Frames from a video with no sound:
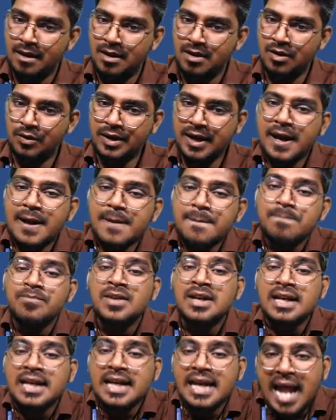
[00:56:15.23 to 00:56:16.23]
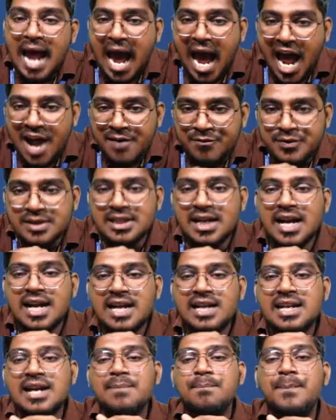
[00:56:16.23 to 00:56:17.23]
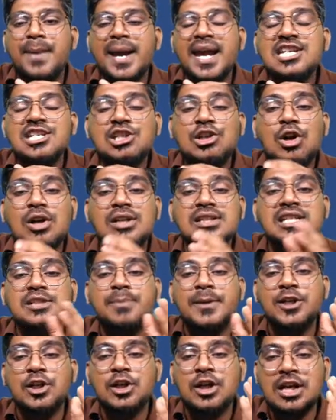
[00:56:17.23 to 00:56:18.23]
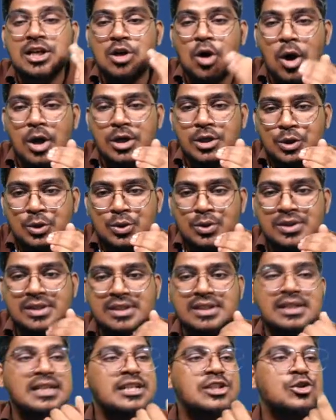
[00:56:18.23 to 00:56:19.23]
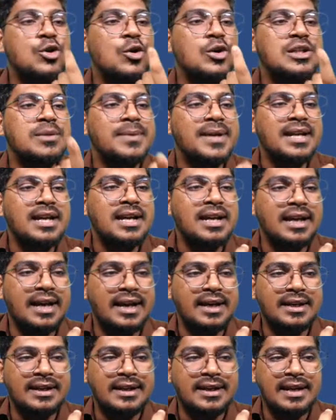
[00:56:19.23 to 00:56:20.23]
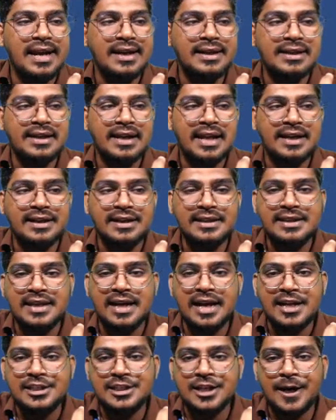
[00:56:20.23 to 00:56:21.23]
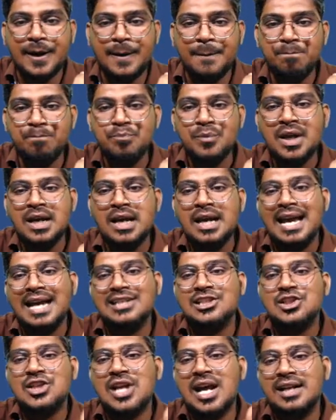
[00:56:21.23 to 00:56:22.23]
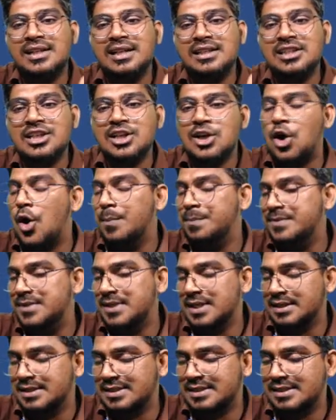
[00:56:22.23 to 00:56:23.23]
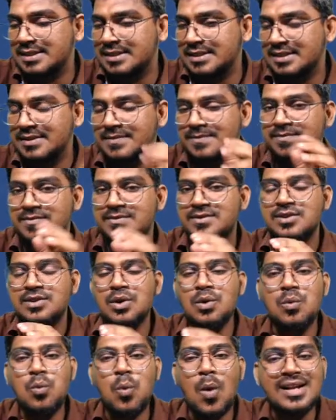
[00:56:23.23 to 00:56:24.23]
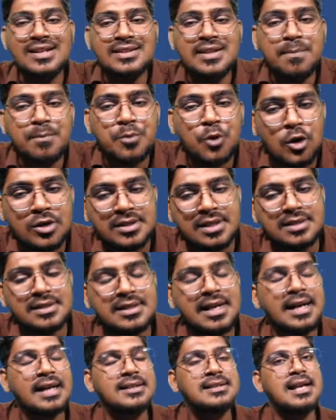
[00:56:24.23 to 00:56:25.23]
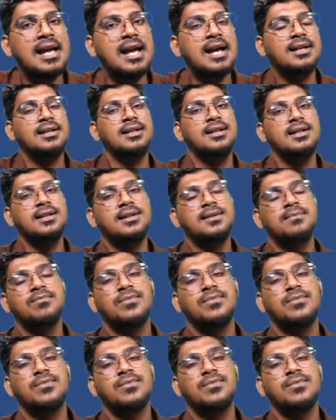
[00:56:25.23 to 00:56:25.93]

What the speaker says: Okay. After that, based on this particular contours, it is going to be create like in that extracting the objects. So what is the process that exactly